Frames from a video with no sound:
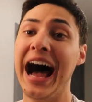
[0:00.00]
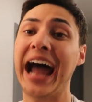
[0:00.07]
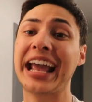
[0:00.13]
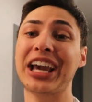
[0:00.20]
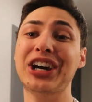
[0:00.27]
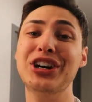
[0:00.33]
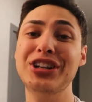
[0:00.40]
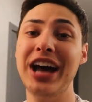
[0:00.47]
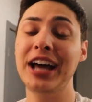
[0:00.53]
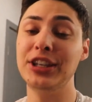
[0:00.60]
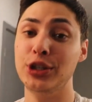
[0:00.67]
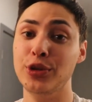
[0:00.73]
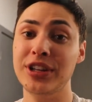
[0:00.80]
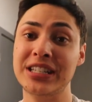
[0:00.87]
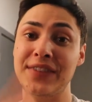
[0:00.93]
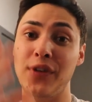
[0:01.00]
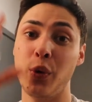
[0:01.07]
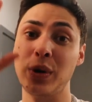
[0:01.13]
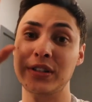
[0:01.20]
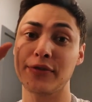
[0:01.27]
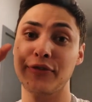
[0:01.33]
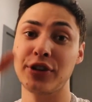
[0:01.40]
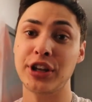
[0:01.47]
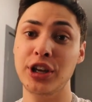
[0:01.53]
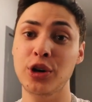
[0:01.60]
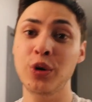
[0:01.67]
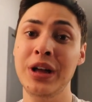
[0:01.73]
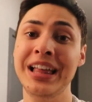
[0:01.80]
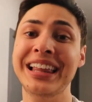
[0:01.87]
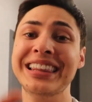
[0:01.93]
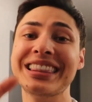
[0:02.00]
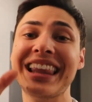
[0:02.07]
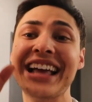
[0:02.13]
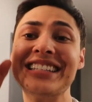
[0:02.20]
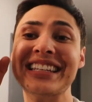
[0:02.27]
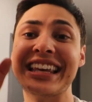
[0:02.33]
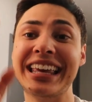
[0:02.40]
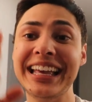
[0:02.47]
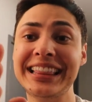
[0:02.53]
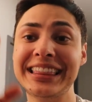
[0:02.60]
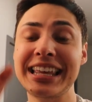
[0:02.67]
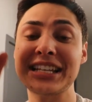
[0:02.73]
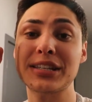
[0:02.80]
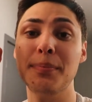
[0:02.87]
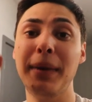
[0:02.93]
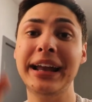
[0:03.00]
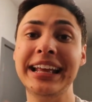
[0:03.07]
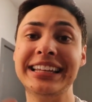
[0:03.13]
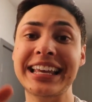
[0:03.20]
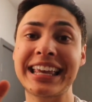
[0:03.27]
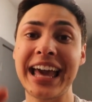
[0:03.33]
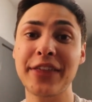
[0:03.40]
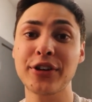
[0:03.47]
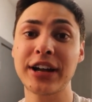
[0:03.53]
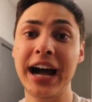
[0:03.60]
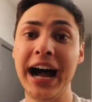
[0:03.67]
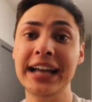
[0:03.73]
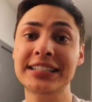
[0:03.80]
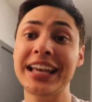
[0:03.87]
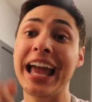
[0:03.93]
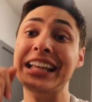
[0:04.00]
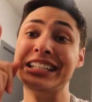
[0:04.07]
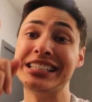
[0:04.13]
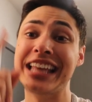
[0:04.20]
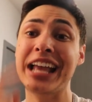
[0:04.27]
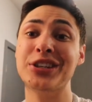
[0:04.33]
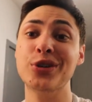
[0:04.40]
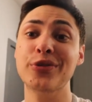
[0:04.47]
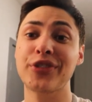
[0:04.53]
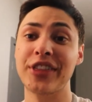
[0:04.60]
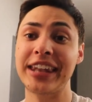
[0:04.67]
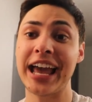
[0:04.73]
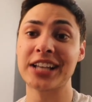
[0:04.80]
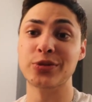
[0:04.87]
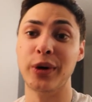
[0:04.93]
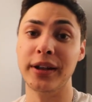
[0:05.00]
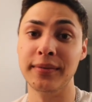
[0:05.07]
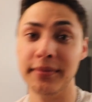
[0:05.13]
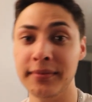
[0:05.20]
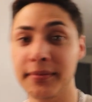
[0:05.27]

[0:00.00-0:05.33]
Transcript: I could not do this if it wasn't for you. Let's get this money together, guys, and stay tuned for the next one.